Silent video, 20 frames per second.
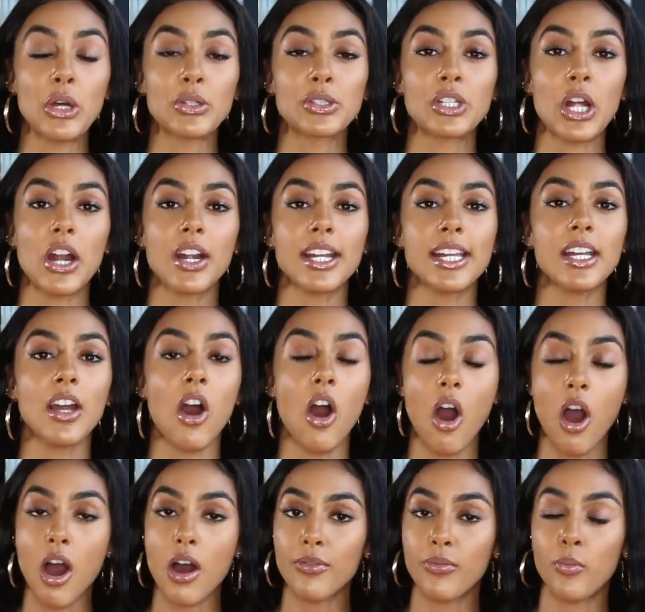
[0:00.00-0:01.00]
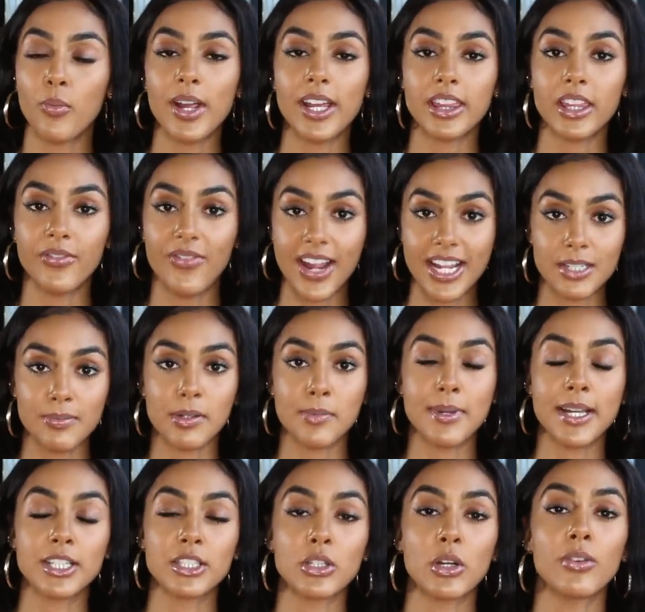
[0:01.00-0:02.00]
so starting off with the Facebook
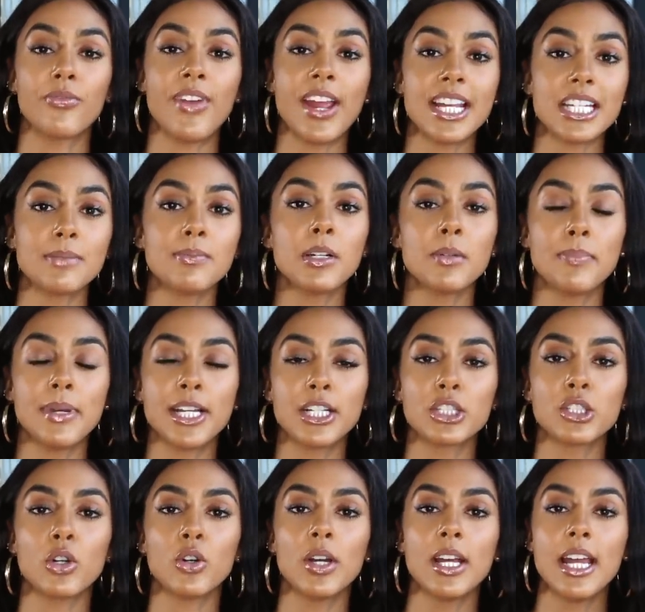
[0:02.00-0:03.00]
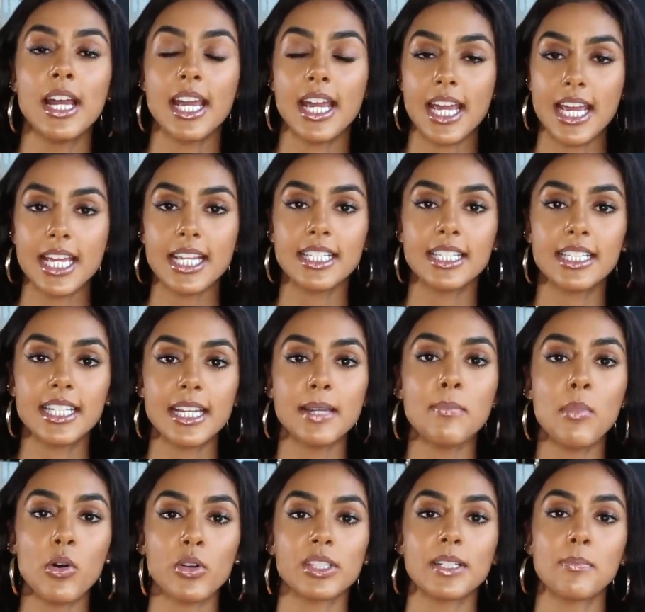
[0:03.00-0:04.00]
pixel. Facebook pixel is the
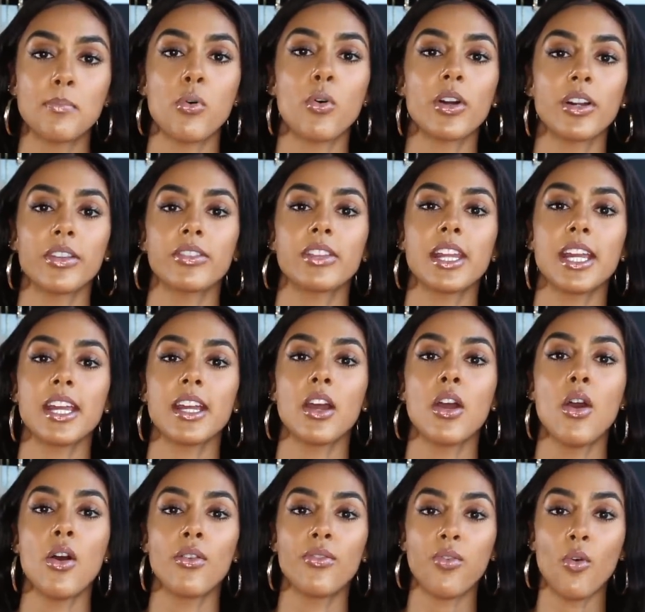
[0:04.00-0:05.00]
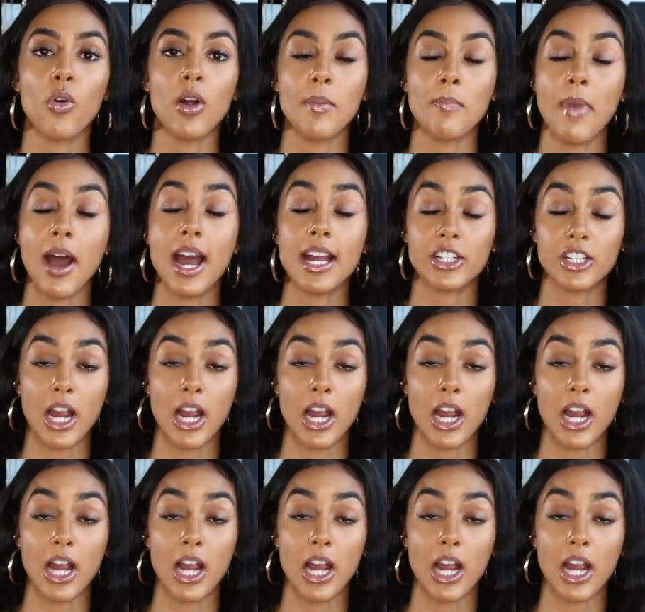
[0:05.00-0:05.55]
most important thing for my